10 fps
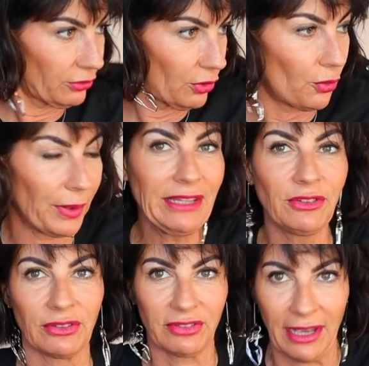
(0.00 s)
to
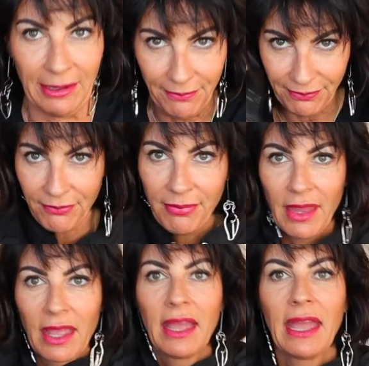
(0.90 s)
winter time.
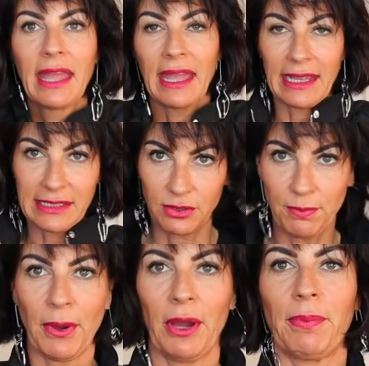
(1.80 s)
Is
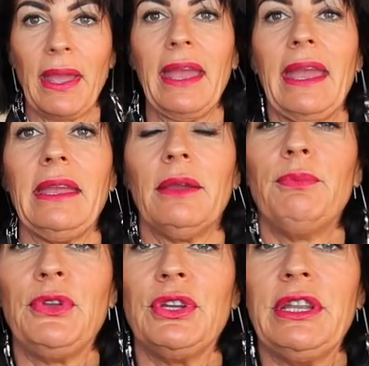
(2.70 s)
to pop a
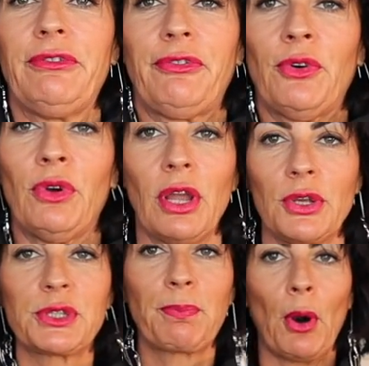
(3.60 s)

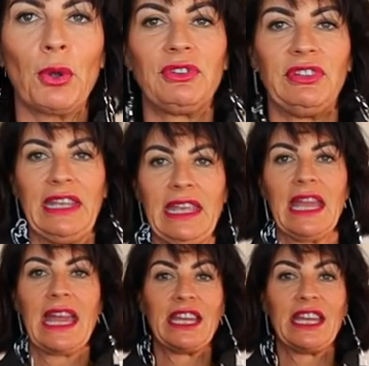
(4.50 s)
beautiful sporty